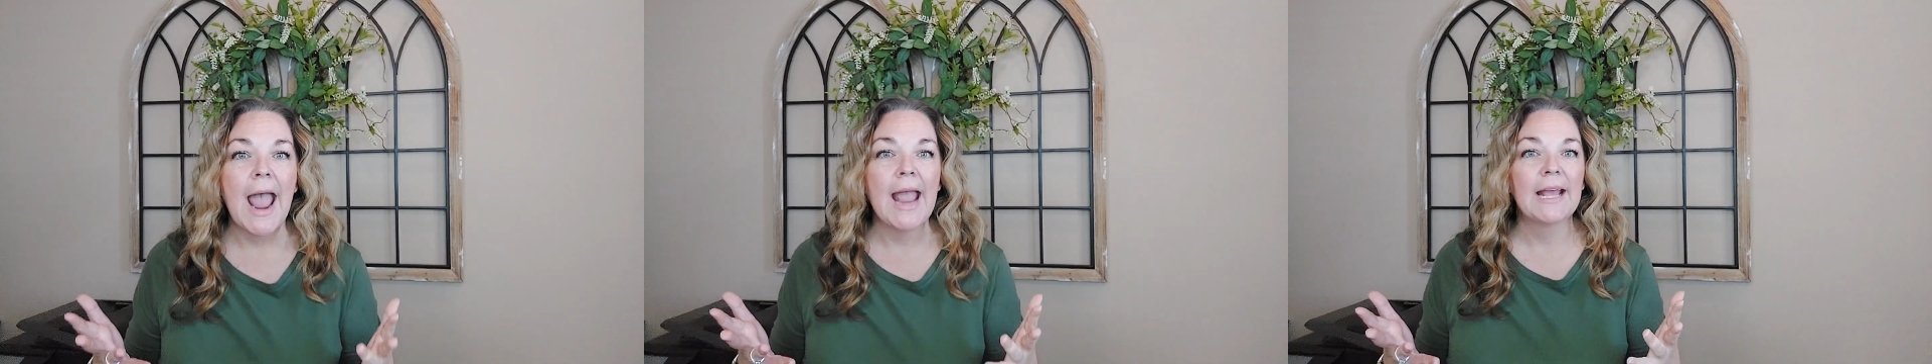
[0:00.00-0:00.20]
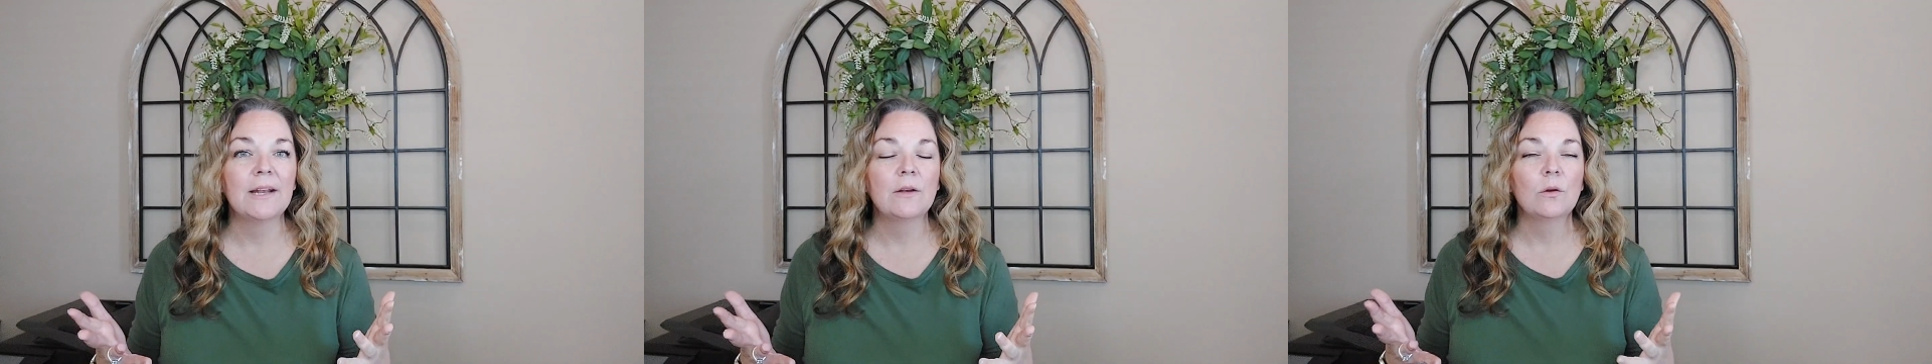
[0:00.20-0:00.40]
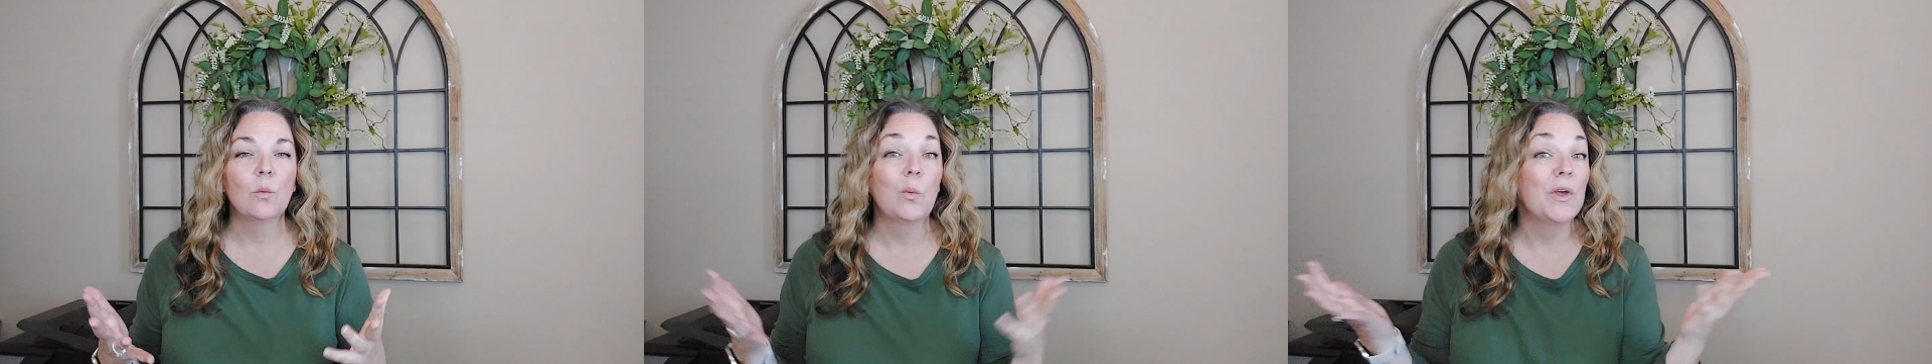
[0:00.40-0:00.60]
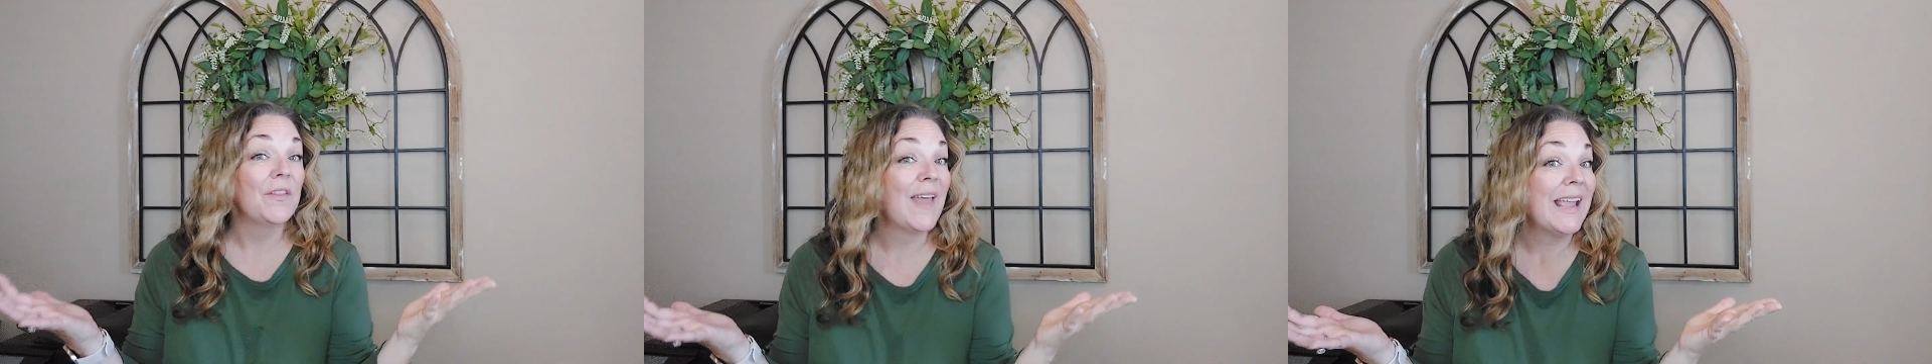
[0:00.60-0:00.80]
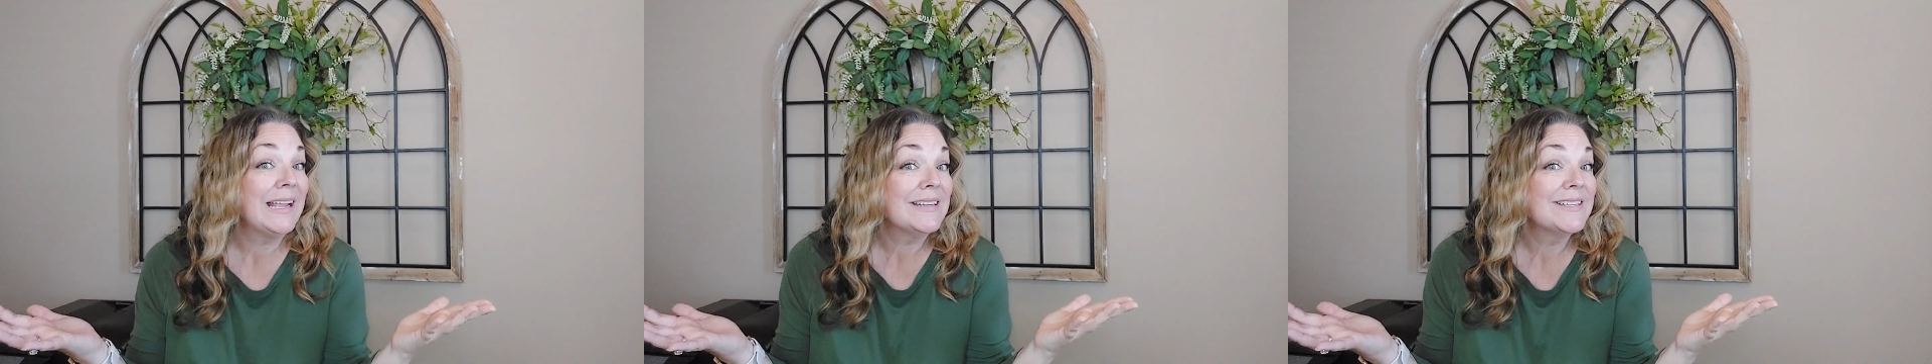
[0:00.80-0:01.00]
And will
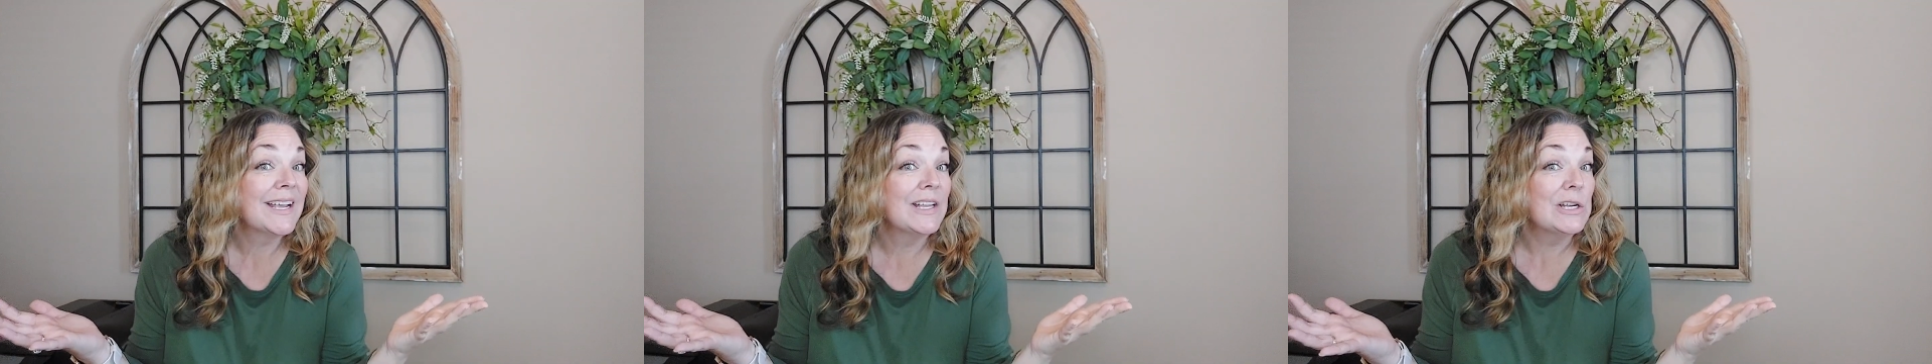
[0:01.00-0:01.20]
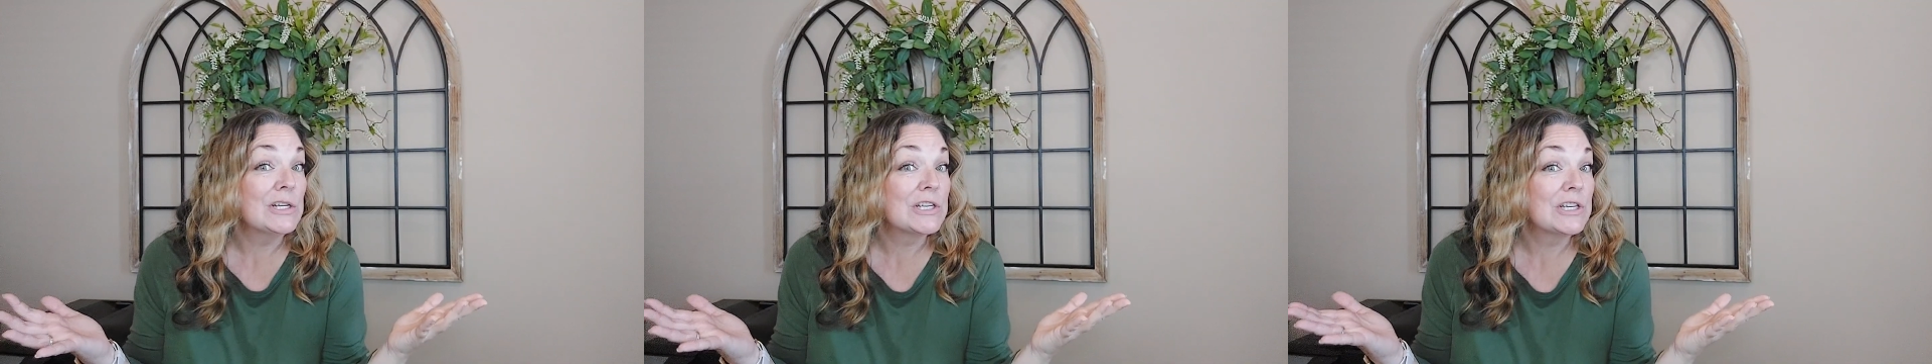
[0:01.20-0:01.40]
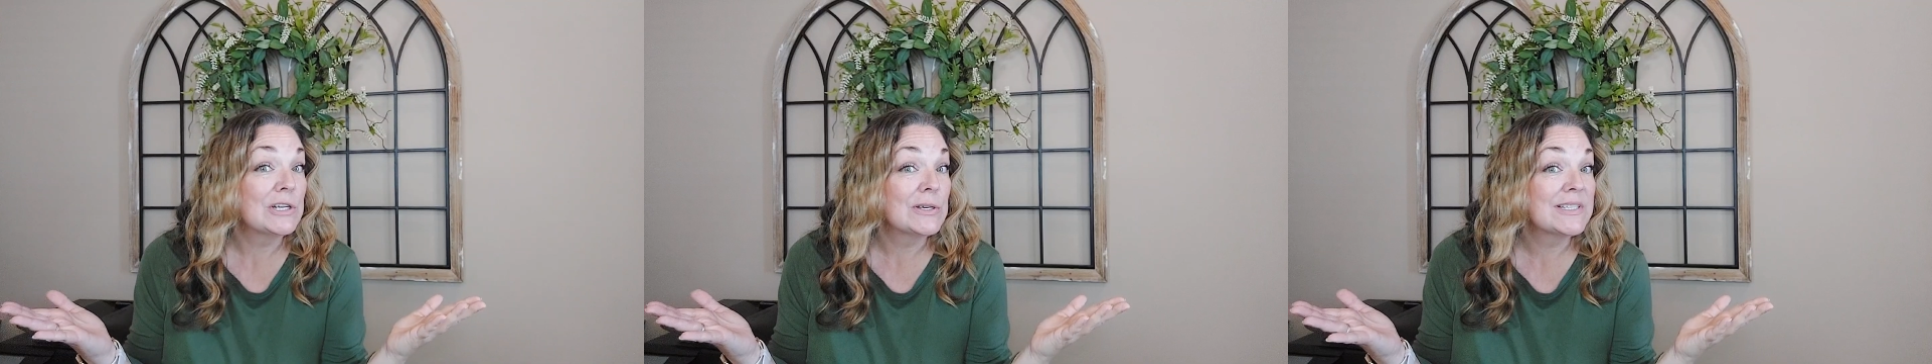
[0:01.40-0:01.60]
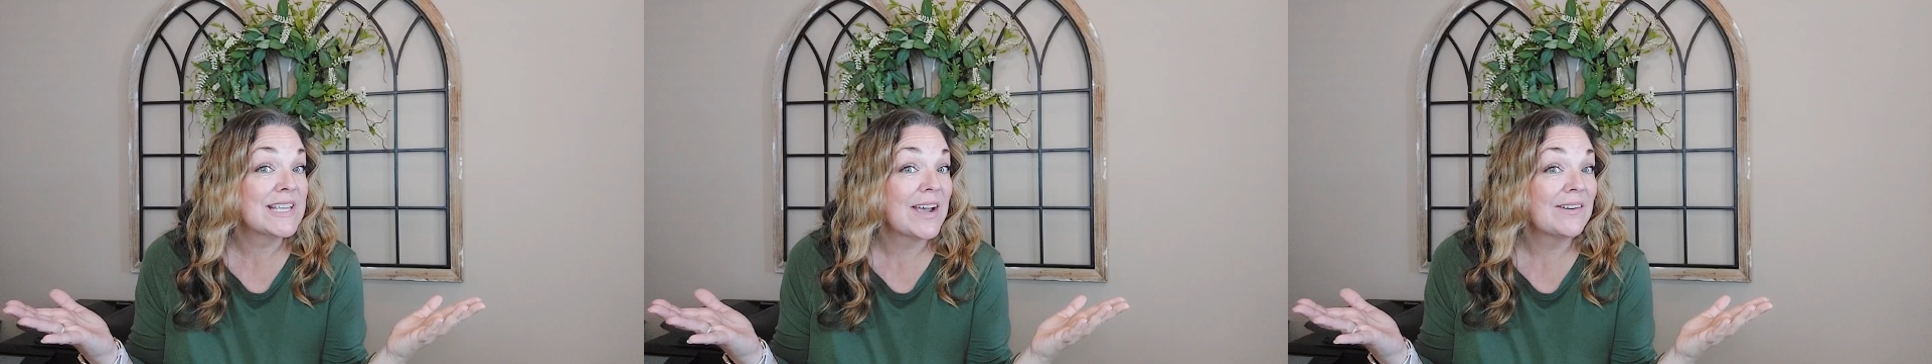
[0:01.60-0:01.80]
they continue to do